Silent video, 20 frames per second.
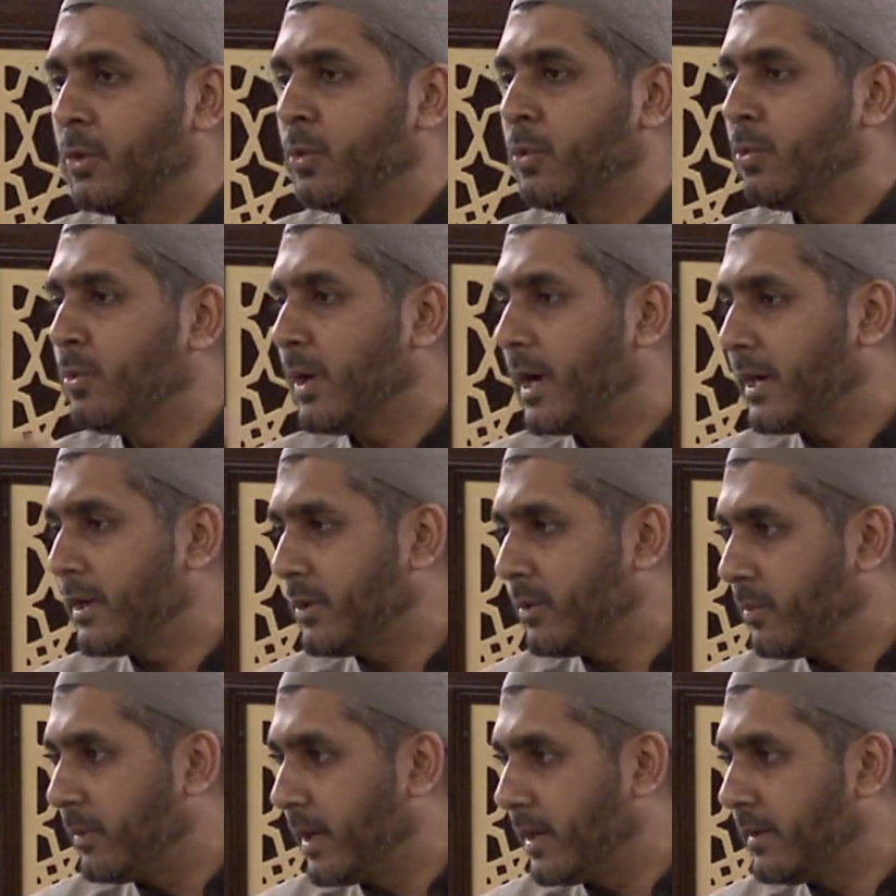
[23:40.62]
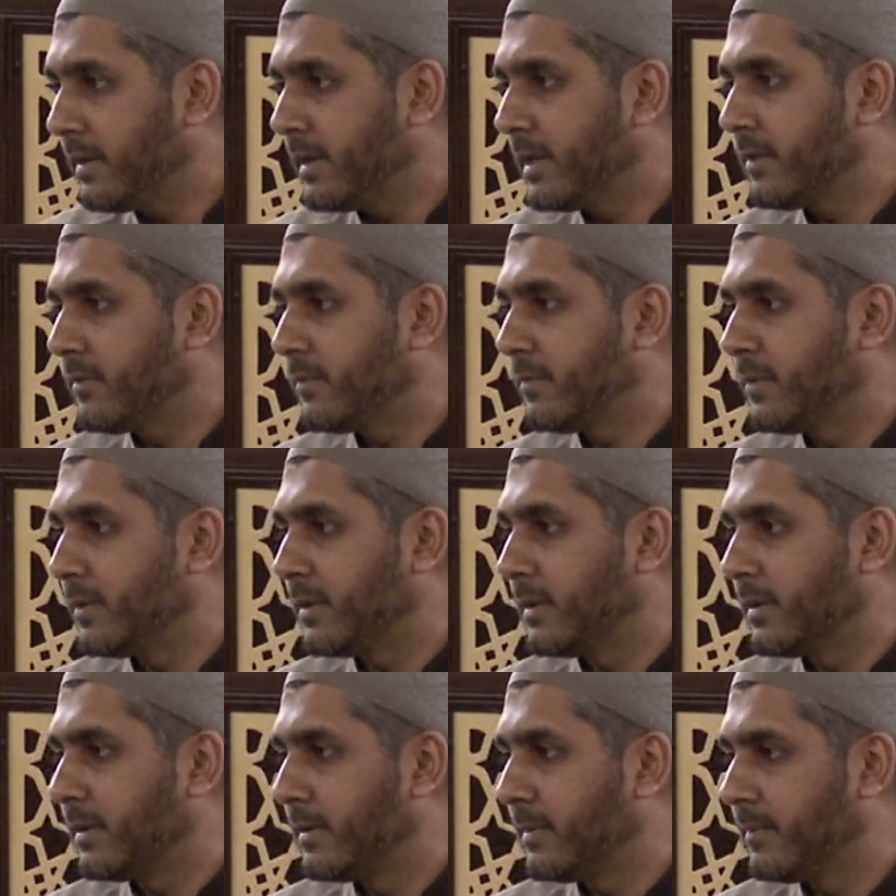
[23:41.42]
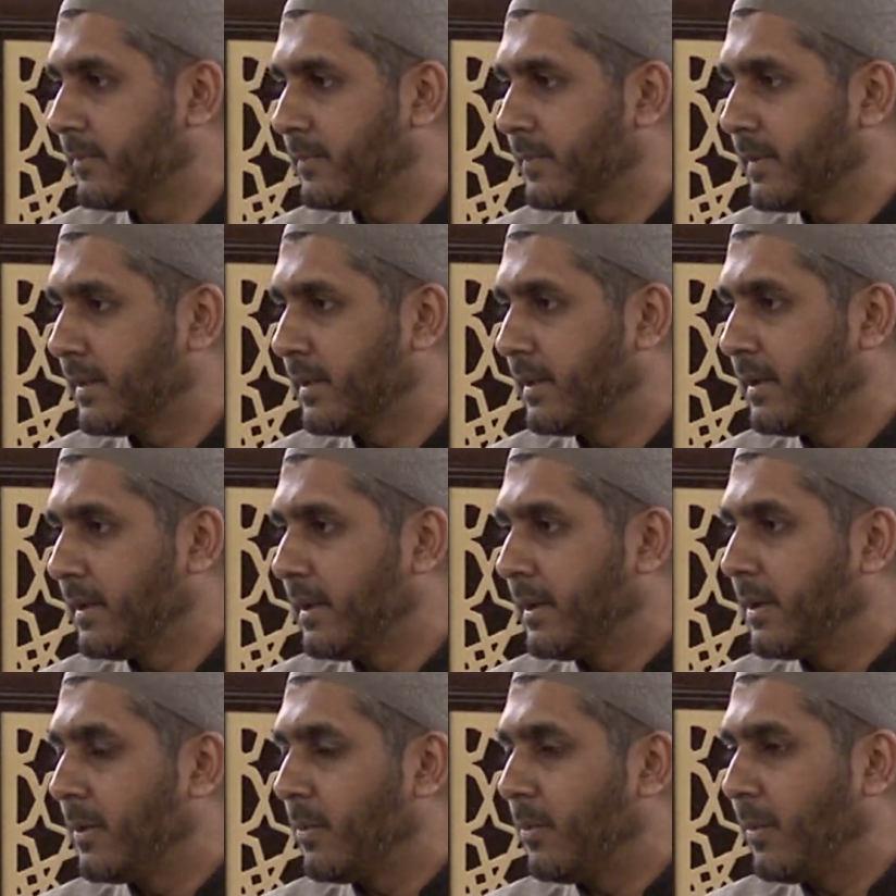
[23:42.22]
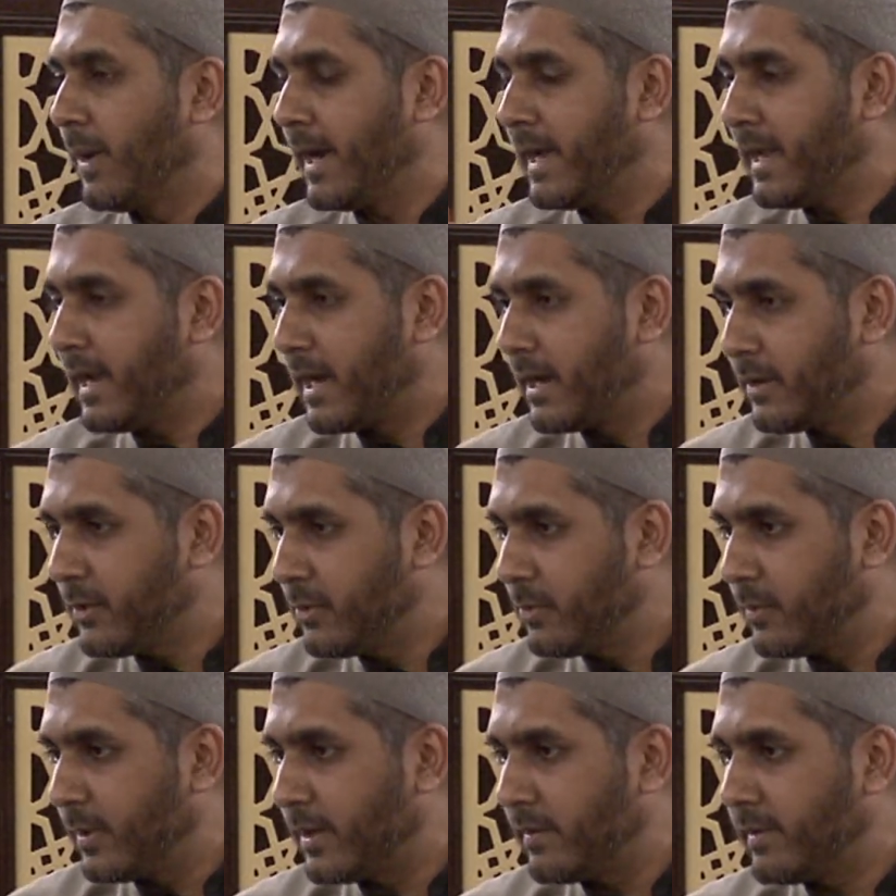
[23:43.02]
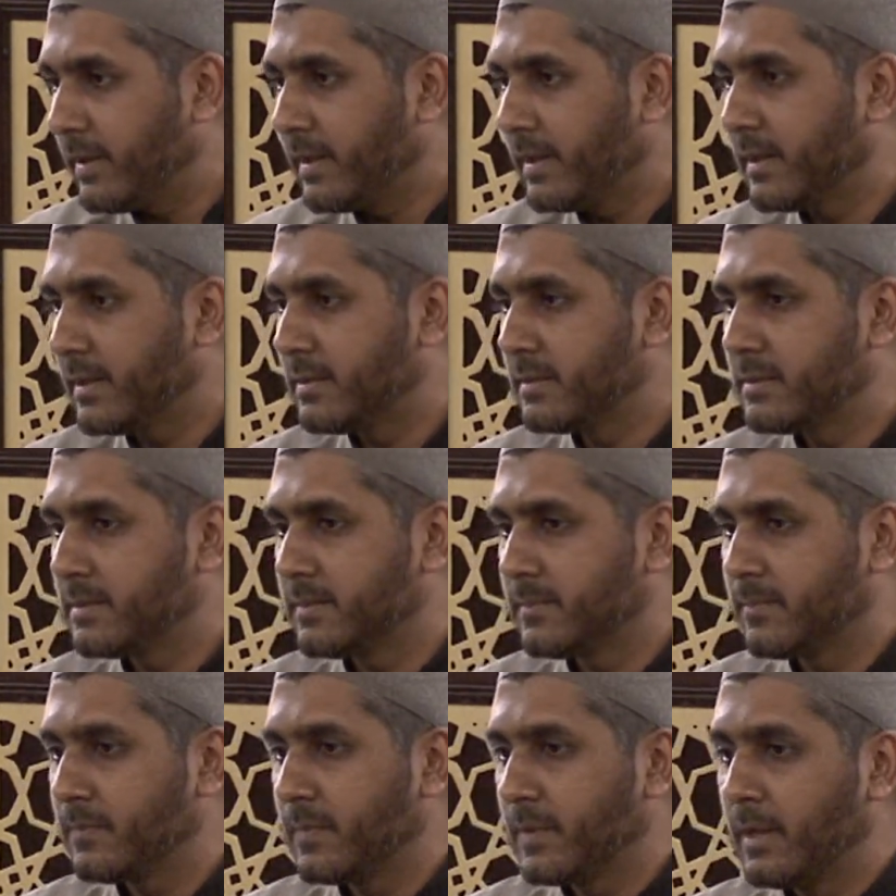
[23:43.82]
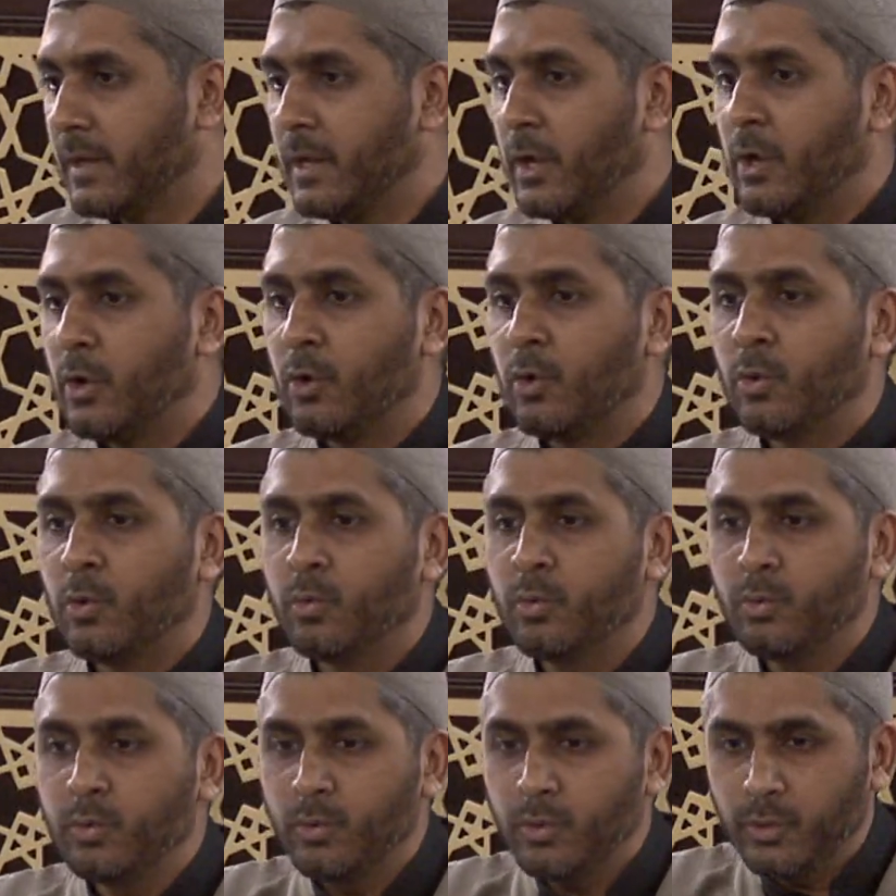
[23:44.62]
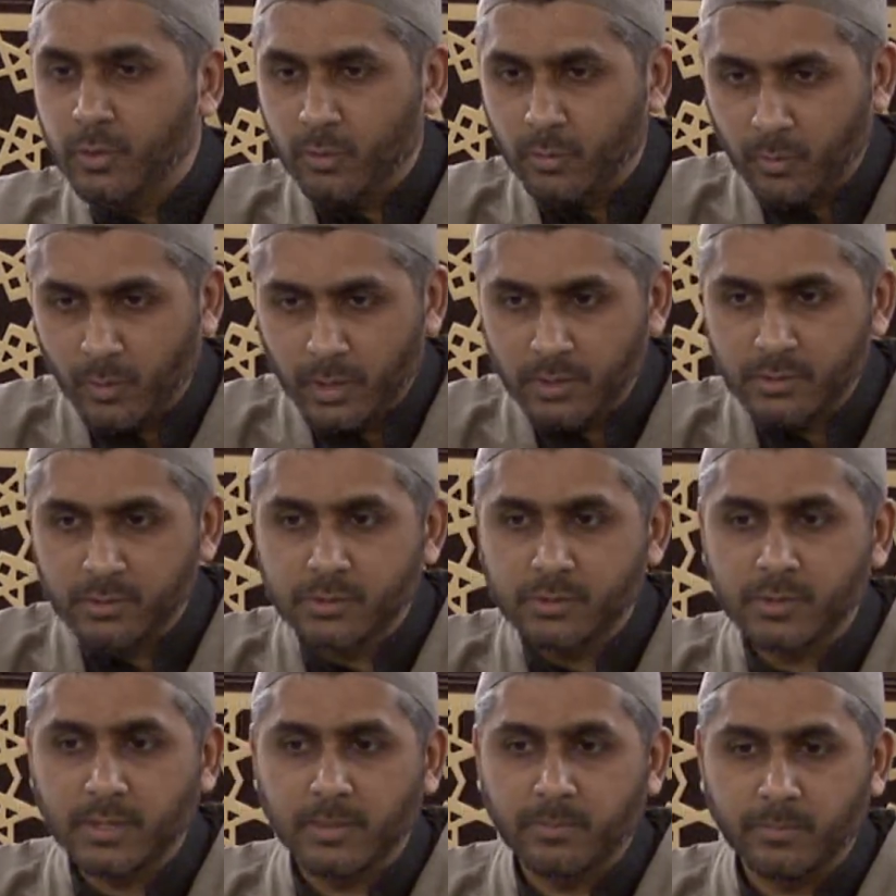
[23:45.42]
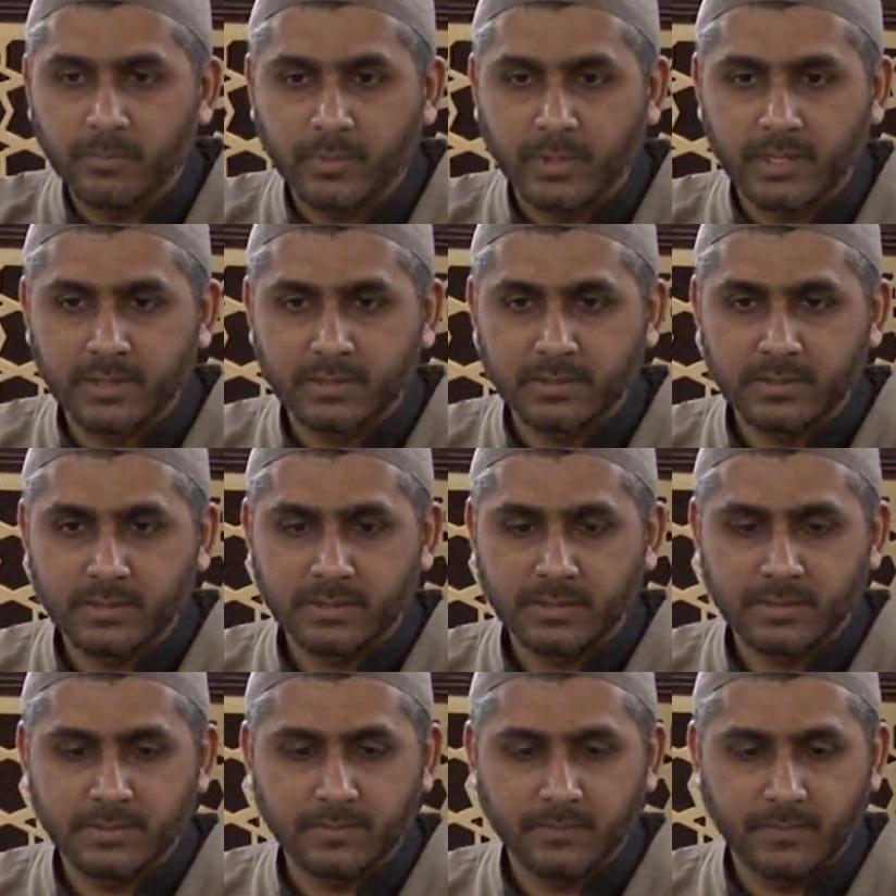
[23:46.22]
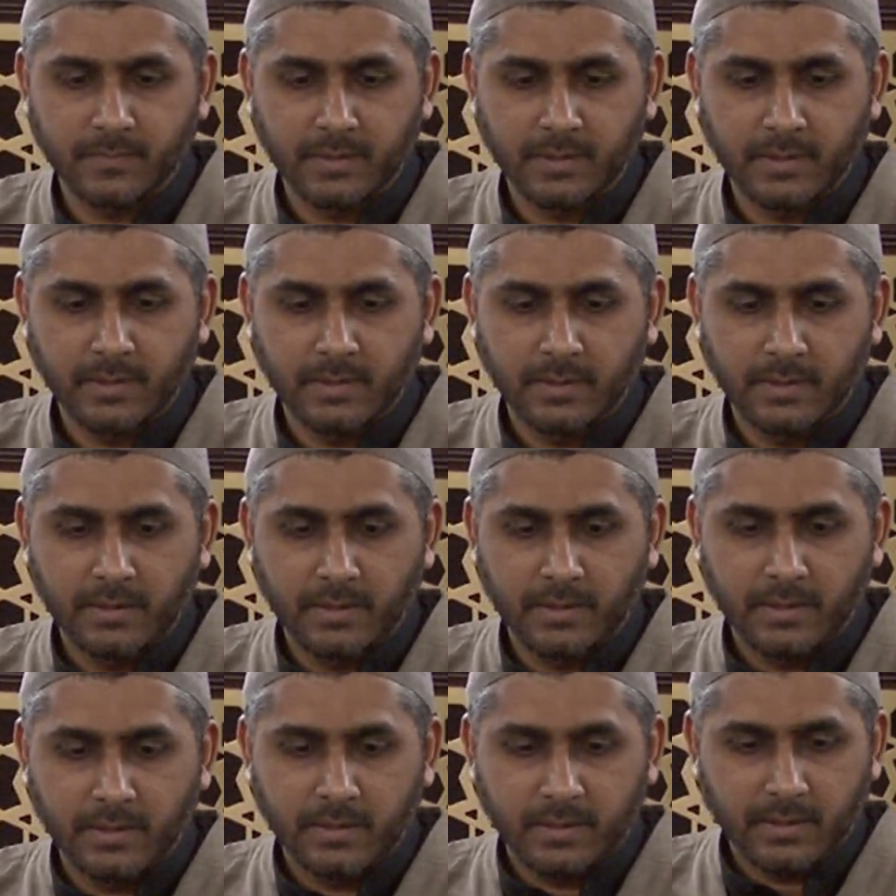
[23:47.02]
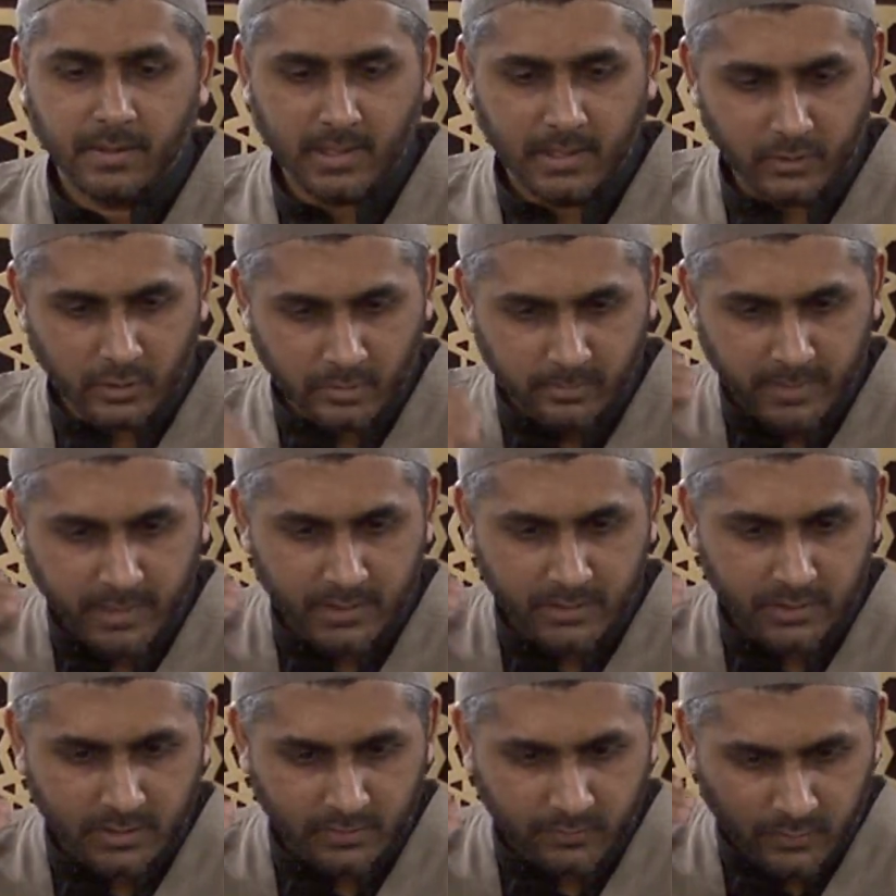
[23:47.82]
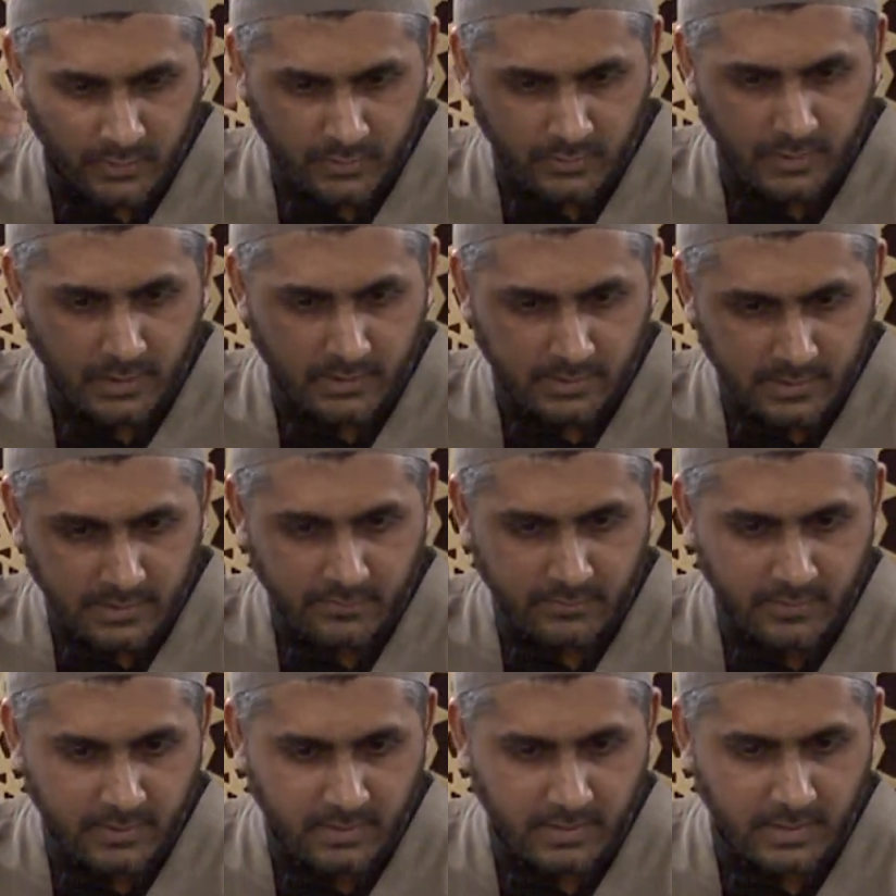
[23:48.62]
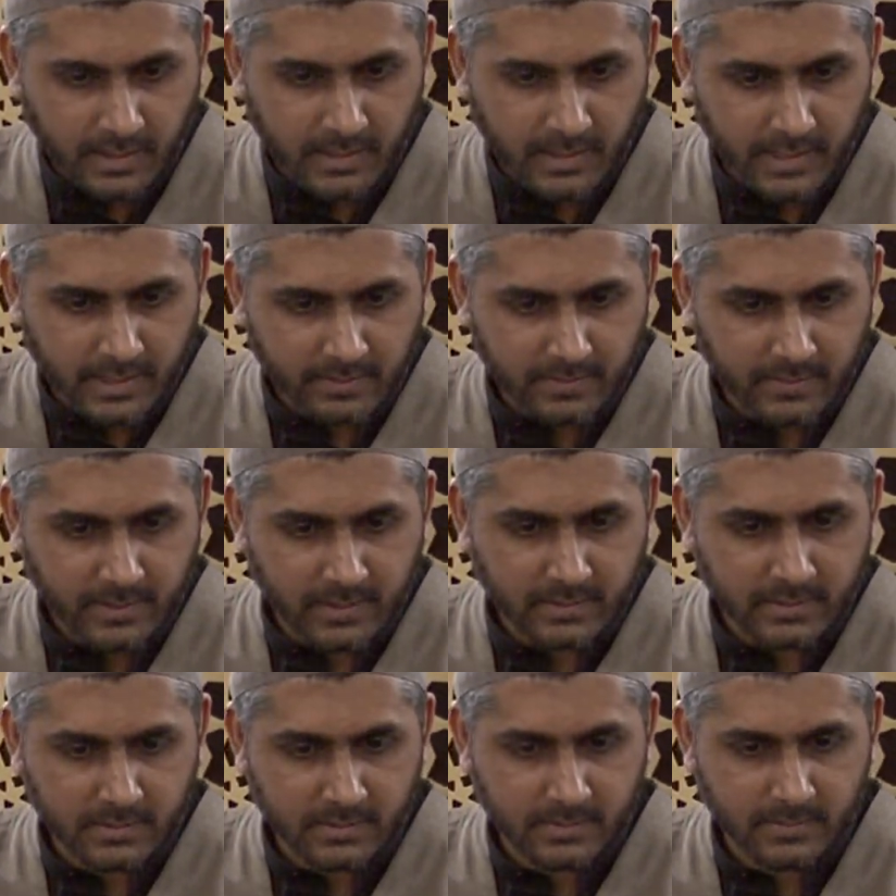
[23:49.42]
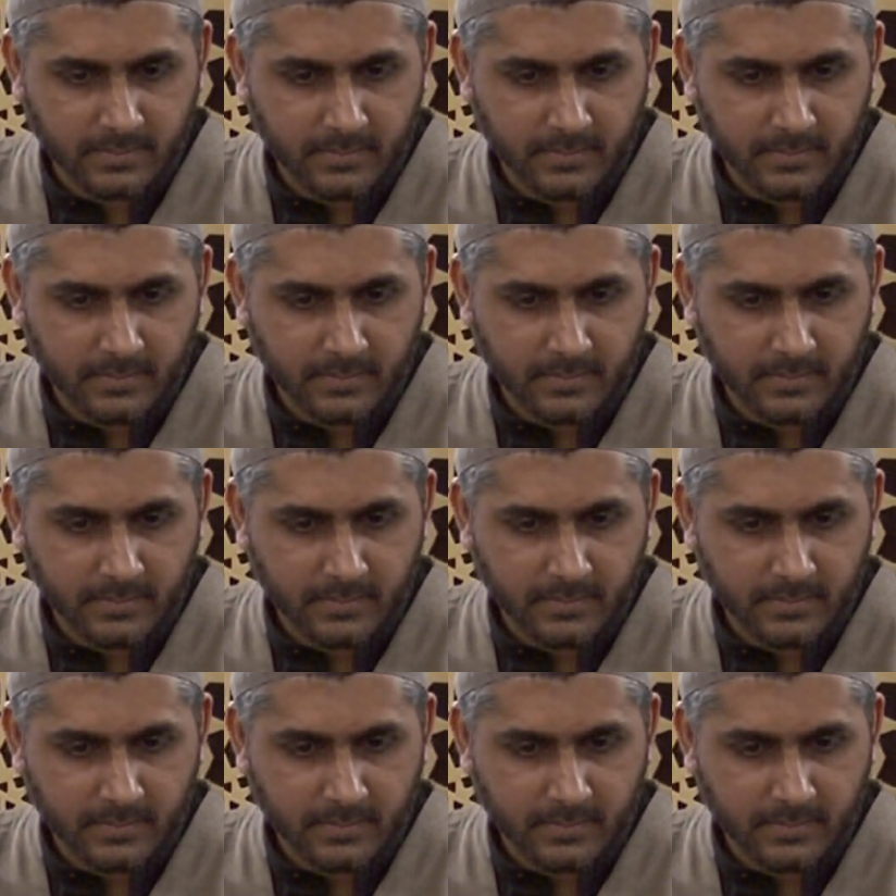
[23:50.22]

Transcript: Who are you wearing it for? Why are you wearing it? Who do you want to impress? Can you imagine if we thought differently like that?